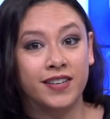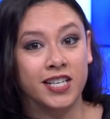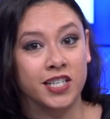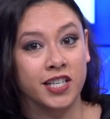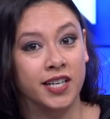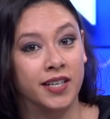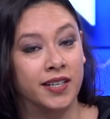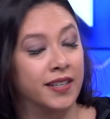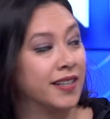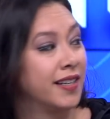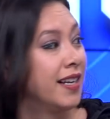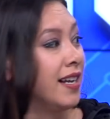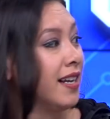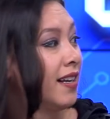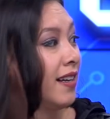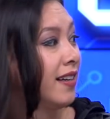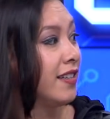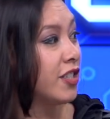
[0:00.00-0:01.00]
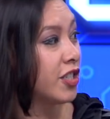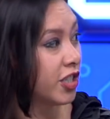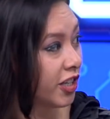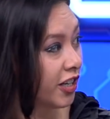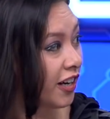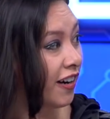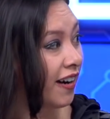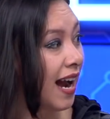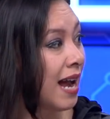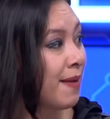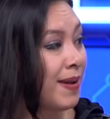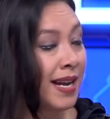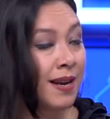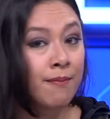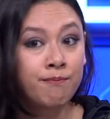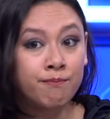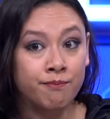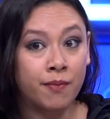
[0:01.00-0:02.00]
or electronic cords. Sure. I
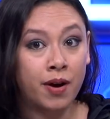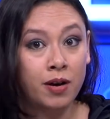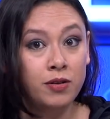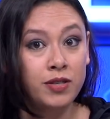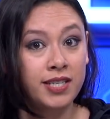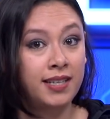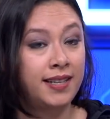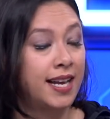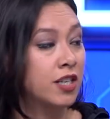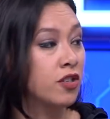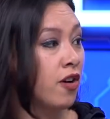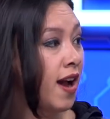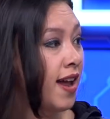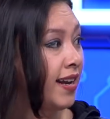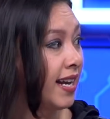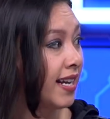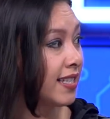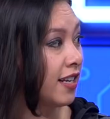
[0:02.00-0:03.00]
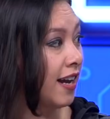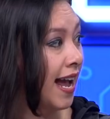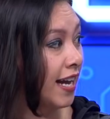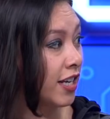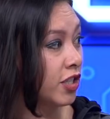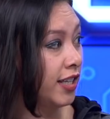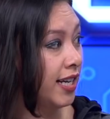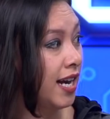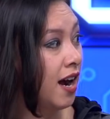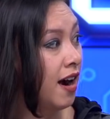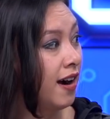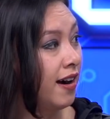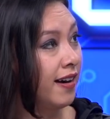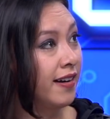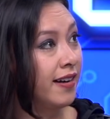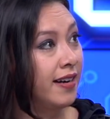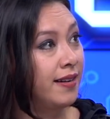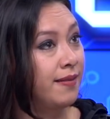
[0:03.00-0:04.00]
mean, most electronics actually
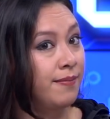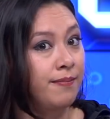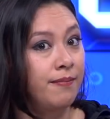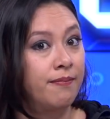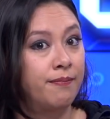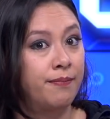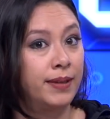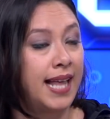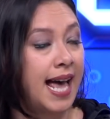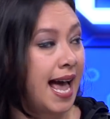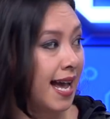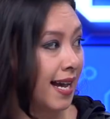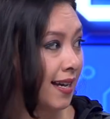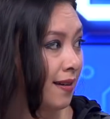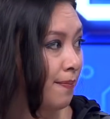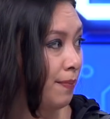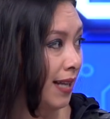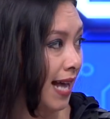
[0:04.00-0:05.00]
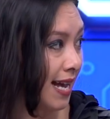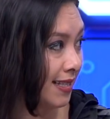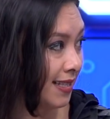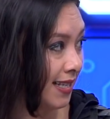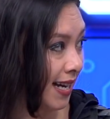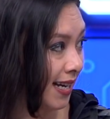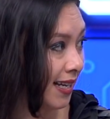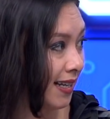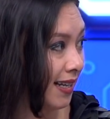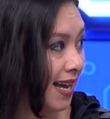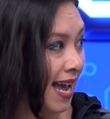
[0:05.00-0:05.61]
are black plastic,